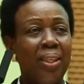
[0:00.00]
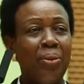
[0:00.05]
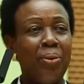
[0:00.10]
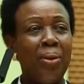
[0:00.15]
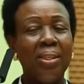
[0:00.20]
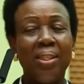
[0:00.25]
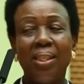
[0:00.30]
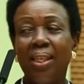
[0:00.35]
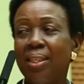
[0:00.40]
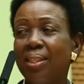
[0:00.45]
Your
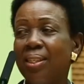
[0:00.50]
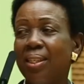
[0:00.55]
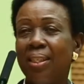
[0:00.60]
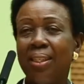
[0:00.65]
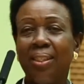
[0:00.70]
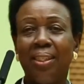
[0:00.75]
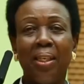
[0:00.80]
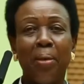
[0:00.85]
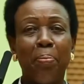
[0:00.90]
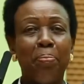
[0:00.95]
Excellency,
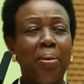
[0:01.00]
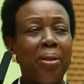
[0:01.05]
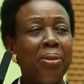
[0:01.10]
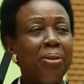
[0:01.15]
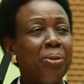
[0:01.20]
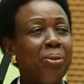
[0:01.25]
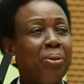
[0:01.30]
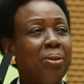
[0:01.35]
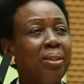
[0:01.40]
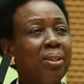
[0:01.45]
the
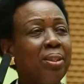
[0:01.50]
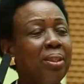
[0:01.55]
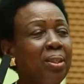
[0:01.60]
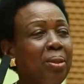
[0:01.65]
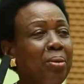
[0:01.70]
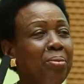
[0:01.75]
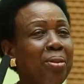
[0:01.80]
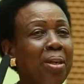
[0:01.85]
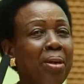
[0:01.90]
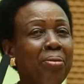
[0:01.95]
Chairperson
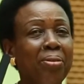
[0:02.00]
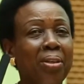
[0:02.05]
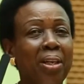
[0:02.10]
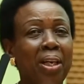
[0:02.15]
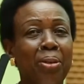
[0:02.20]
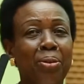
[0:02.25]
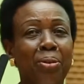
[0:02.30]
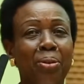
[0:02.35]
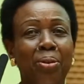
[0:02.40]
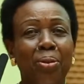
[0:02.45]
of the
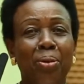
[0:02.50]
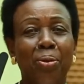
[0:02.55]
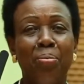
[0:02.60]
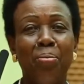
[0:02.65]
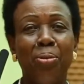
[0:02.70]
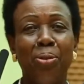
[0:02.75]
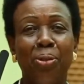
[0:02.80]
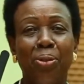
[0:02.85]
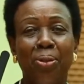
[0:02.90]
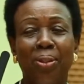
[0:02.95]
African Union
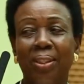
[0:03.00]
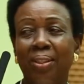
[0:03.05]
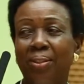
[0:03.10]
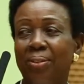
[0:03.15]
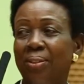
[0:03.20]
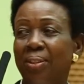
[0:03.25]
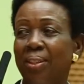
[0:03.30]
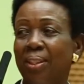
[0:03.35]
Commission,